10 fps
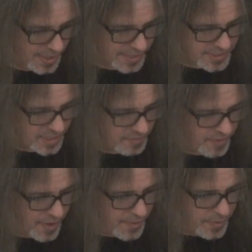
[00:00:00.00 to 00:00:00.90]
It's a
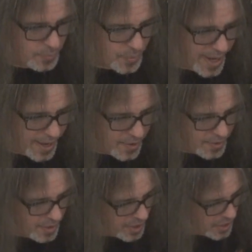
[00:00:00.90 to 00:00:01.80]
very
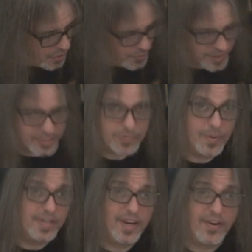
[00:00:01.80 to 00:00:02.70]
rare occurrence
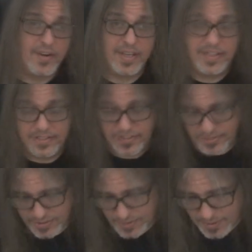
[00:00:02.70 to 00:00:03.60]
when there
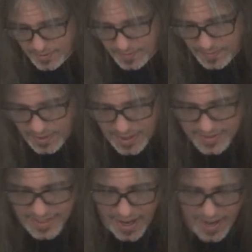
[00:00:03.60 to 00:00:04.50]
is
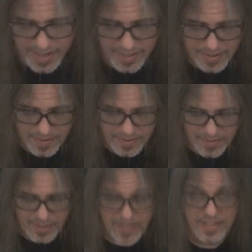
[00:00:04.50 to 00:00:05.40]
a tie.
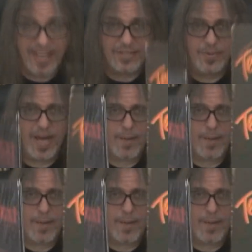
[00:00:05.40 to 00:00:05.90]
And that's what